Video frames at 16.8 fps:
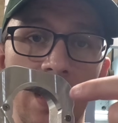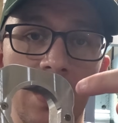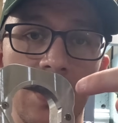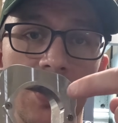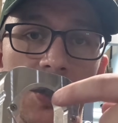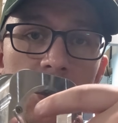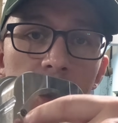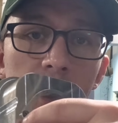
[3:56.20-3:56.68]

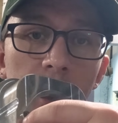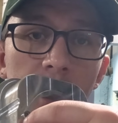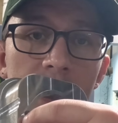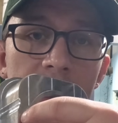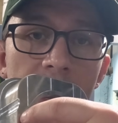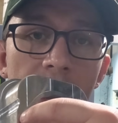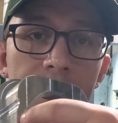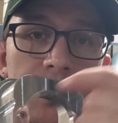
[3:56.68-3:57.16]
added
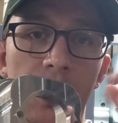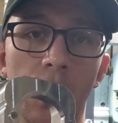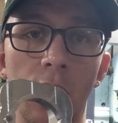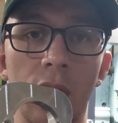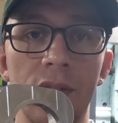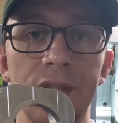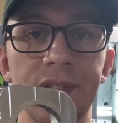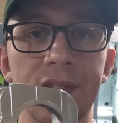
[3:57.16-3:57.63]
two tapped
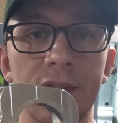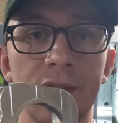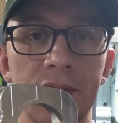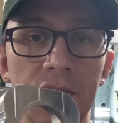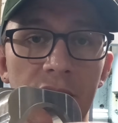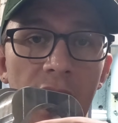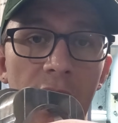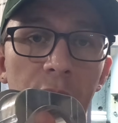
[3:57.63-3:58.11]
holes
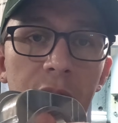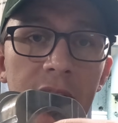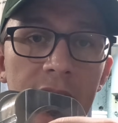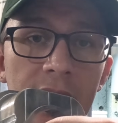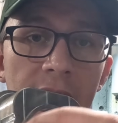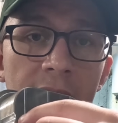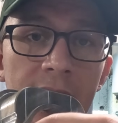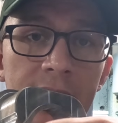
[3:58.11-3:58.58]
so that we
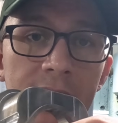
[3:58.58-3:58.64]
could